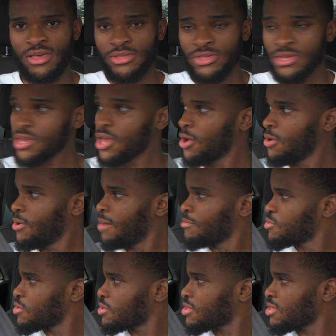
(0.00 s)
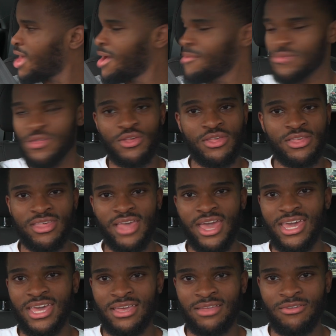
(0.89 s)
You know, I'm just
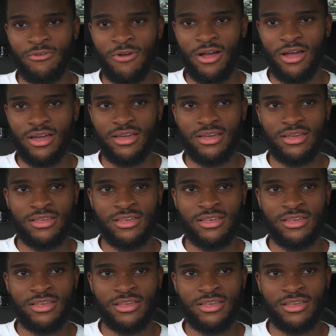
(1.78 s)
saying, right?